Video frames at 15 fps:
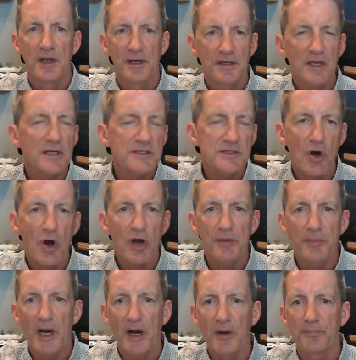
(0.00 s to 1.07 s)
does talk
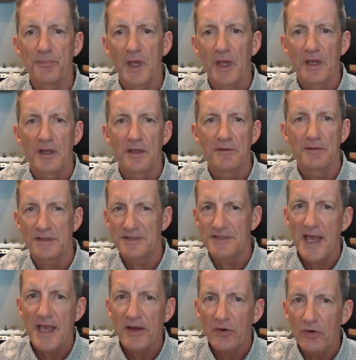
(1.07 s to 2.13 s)
about the
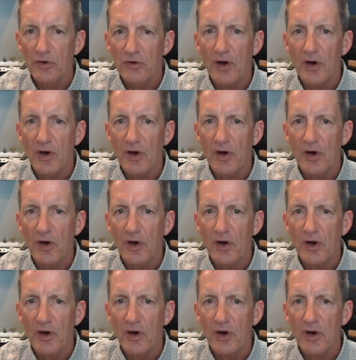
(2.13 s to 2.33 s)
tailored